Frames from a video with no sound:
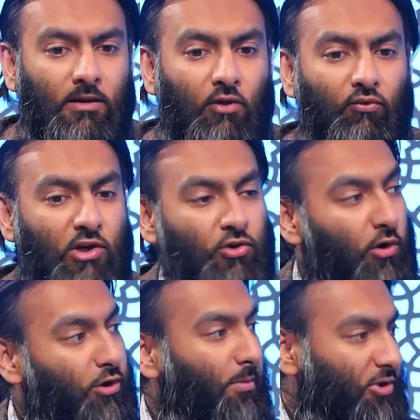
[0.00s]

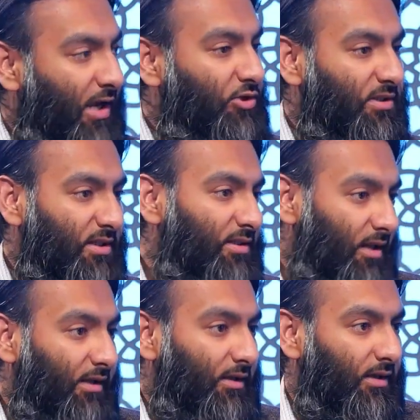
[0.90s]
regional adoption agencies
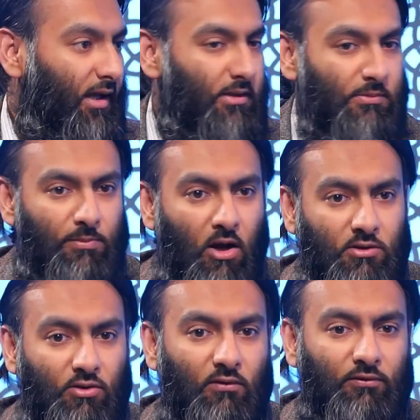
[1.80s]
like Adam's
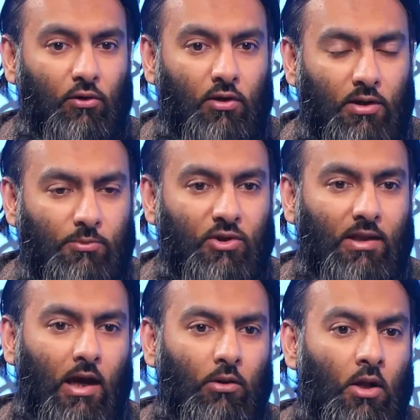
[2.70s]
part of, or Adoption
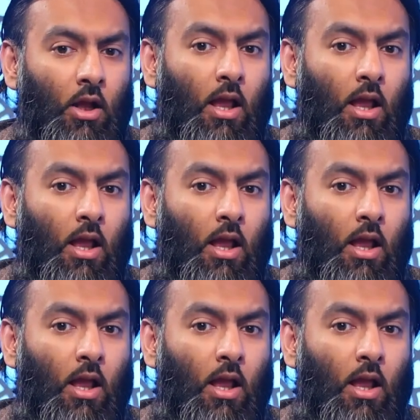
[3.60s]
Now,